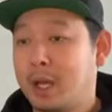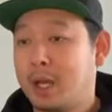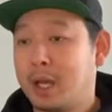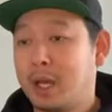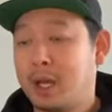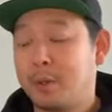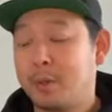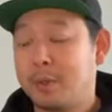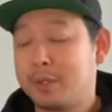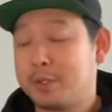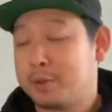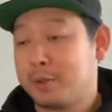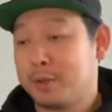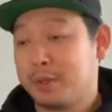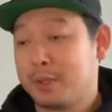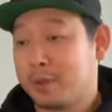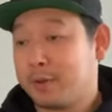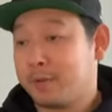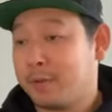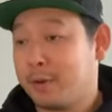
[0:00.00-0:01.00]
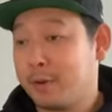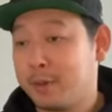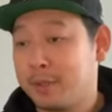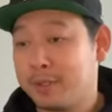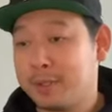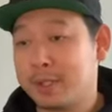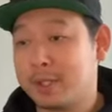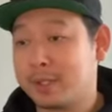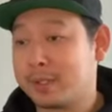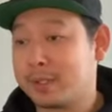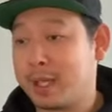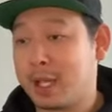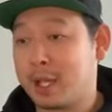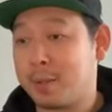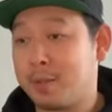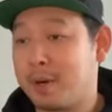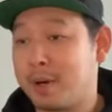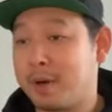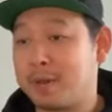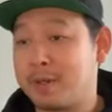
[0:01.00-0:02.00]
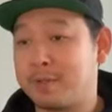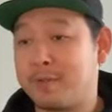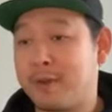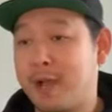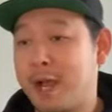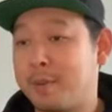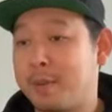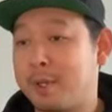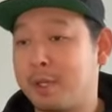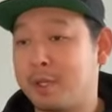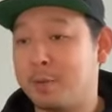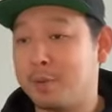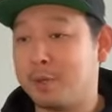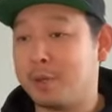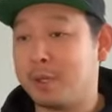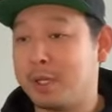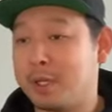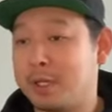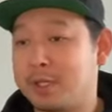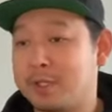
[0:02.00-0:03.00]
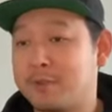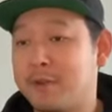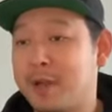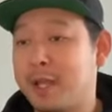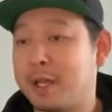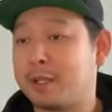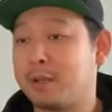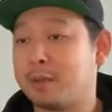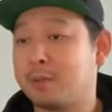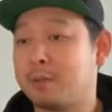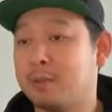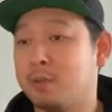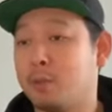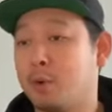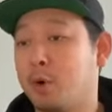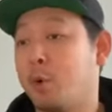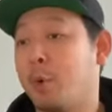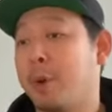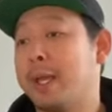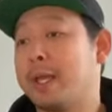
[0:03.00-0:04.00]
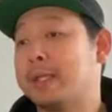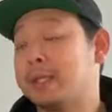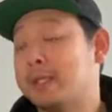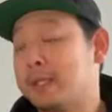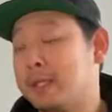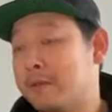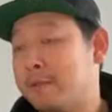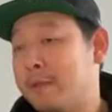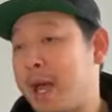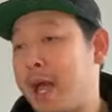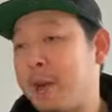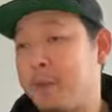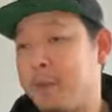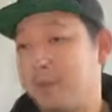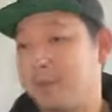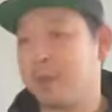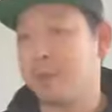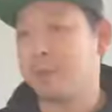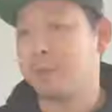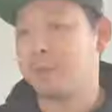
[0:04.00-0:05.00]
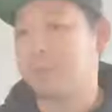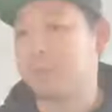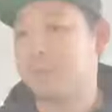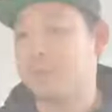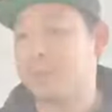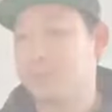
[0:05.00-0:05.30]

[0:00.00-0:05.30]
Uh, we truly look forward to staying a part of this vibrant community and just finding more ways to give back with your help.